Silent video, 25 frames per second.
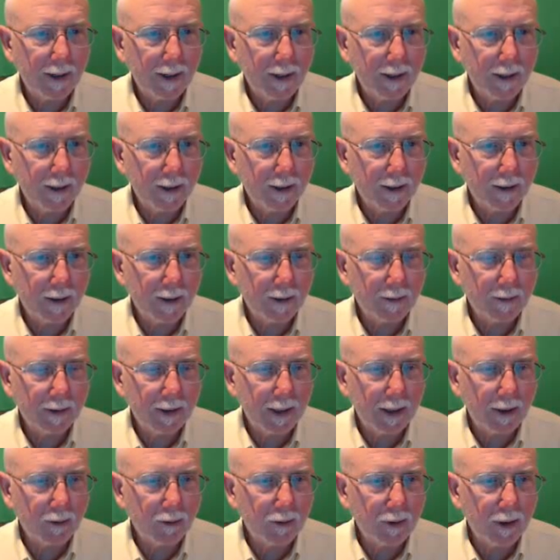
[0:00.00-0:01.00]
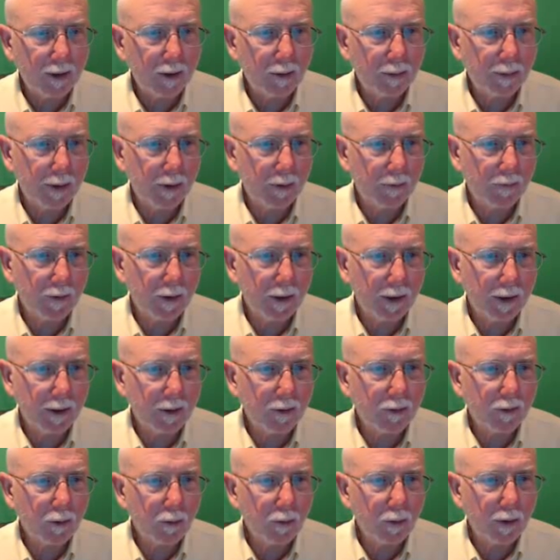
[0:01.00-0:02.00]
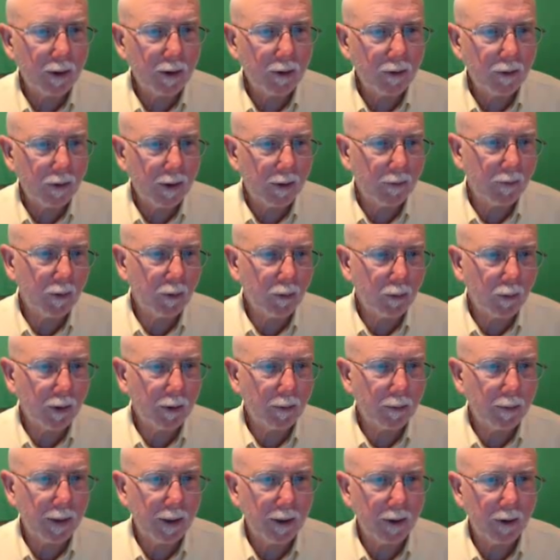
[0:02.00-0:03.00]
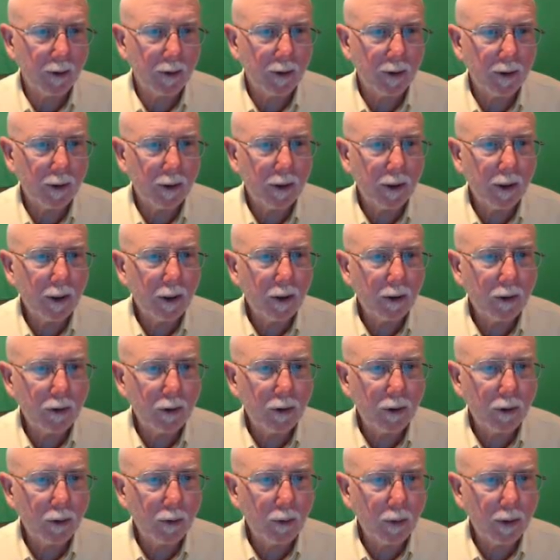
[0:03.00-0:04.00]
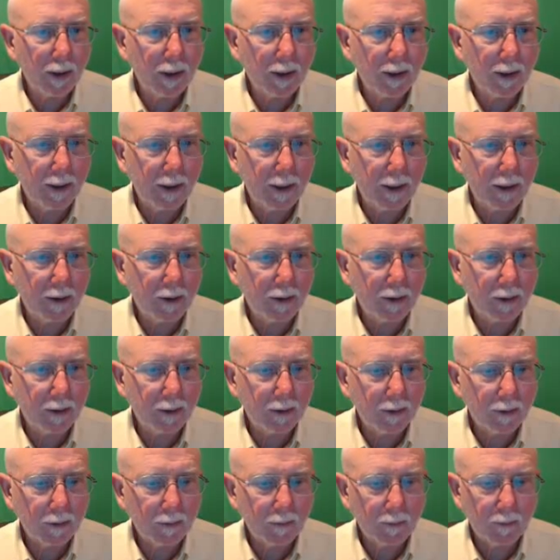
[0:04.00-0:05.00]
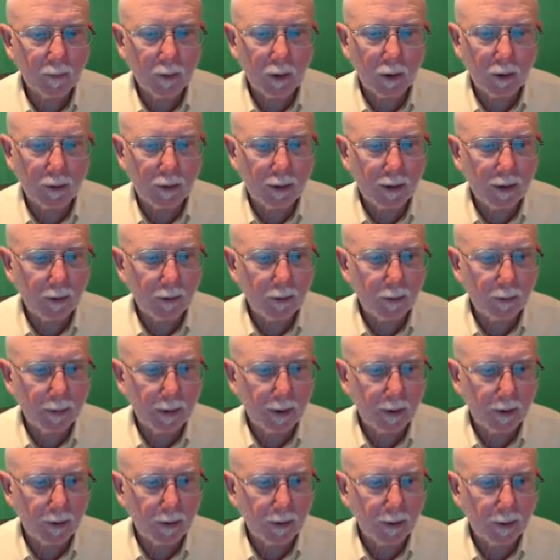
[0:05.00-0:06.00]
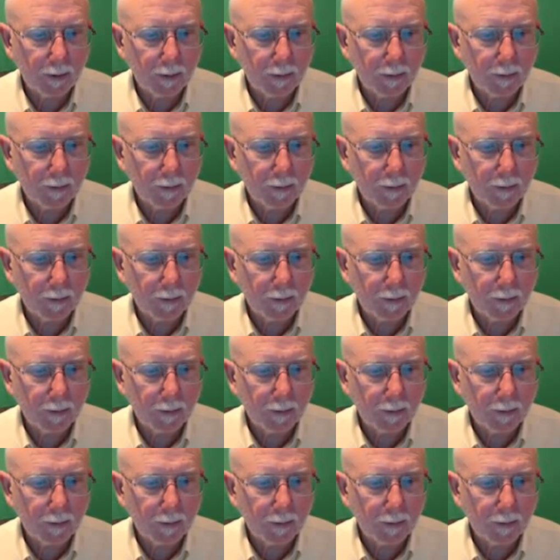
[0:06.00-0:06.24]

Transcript: and outside the pair of lines. So 1 and 7 is one pair, 2 and 8 are the other pair.